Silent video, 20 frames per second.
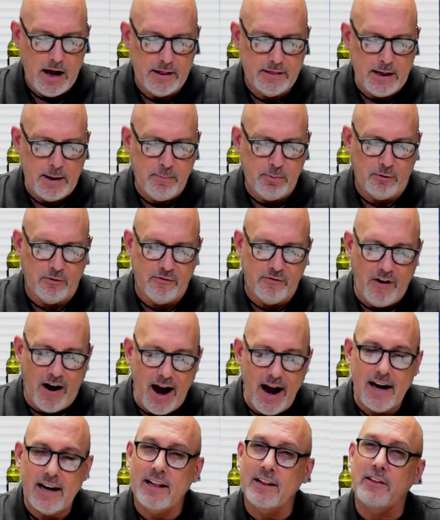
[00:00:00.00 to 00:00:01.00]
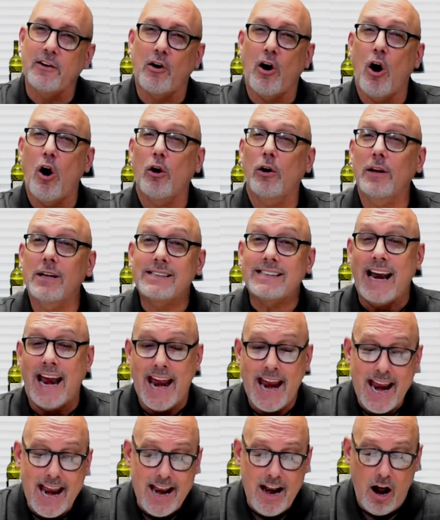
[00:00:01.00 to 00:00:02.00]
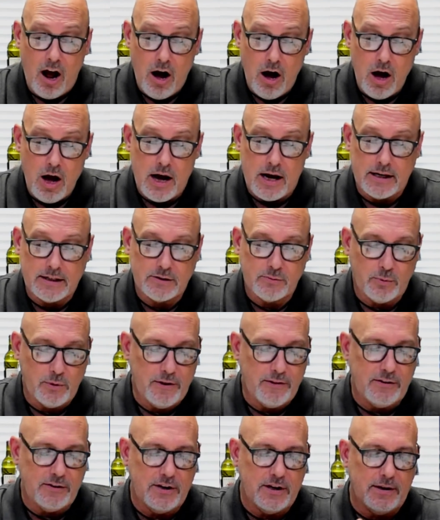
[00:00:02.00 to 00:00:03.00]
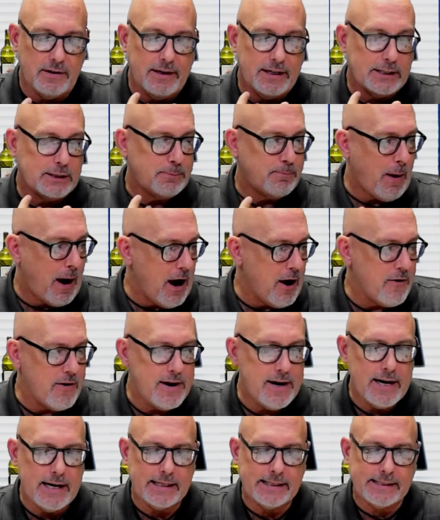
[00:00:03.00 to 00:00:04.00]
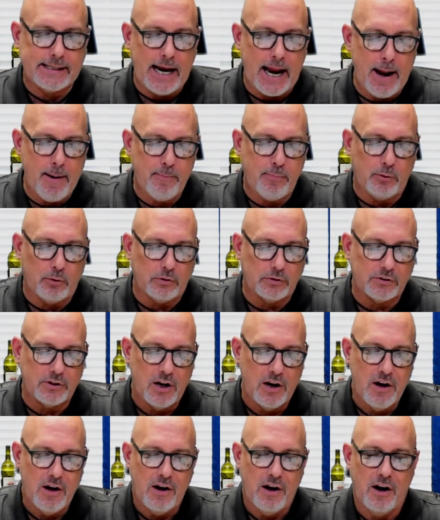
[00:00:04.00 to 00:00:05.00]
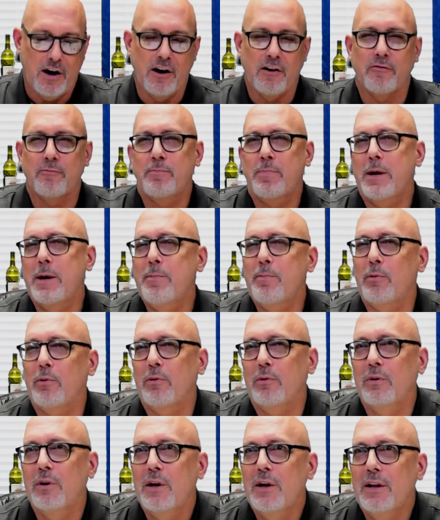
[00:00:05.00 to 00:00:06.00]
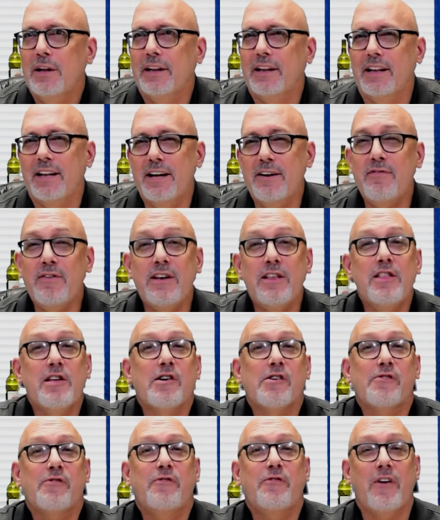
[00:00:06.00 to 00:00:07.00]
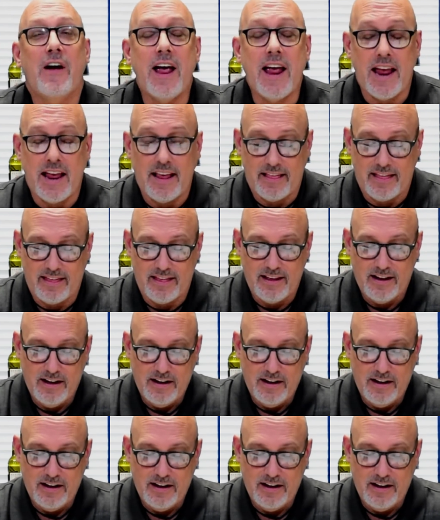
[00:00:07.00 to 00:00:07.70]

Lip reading: They provided their audience and us with inspiring examples of people living their faith